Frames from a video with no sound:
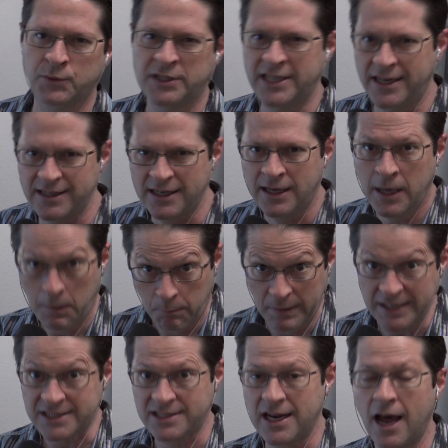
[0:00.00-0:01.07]
We tend to
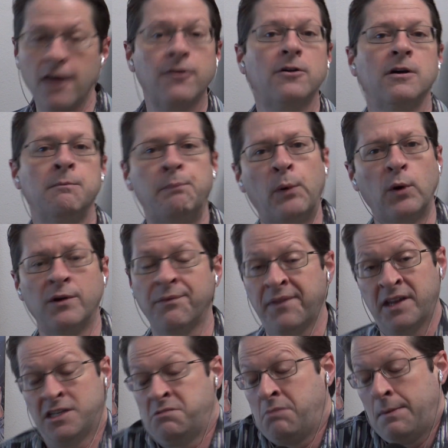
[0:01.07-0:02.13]
miss other important things.